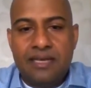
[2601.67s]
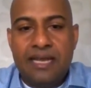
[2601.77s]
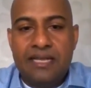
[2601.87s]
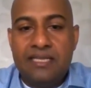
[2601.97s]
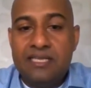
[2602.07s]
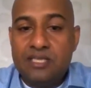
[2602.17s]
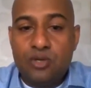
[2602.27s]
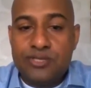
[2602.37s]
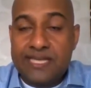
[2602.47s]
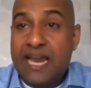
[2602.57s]
And this is
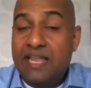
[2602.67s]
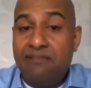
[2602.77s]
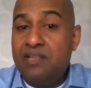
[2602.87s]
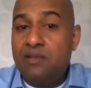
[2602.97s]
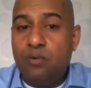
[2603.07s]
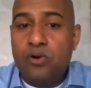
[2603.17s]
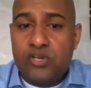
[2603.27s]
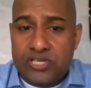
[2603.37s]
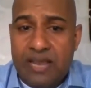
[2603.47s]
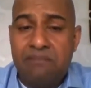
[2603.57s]
so sad. Even in the
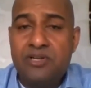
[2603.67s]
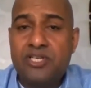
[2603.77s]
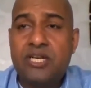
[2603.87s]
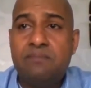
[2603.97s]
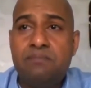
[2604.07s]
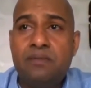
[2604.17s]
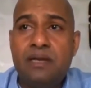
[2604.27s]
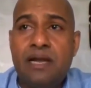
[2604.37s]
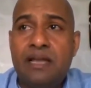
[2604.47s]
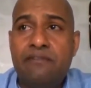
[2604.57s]
World Championship,
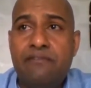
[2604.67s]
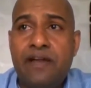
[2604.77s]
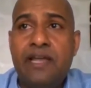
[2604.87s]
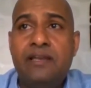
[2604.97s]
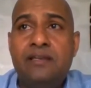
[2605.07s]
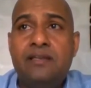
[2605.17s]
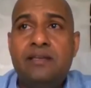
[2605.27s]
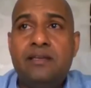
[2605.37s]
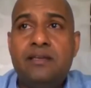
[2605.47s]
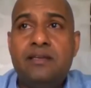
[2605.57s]
I find
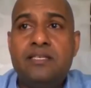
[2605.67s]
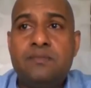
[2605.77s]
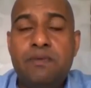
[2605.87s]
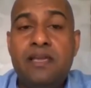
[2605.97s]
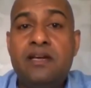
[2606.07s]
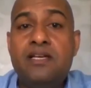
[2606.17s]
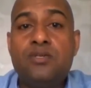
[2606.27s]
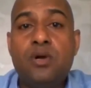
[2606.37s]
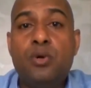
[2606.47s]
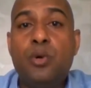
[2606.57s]
speakers
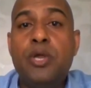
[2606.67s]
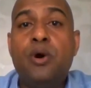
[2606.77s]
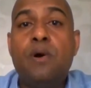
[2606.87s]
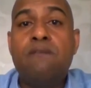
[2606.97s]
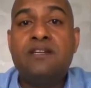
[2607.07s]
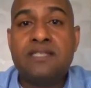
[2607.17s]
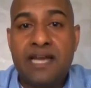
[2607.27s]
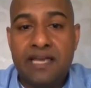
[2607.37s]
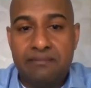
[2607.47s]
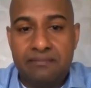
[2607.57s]
who are going over
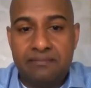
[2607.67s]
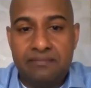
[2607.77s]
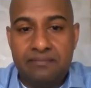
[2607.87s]
time.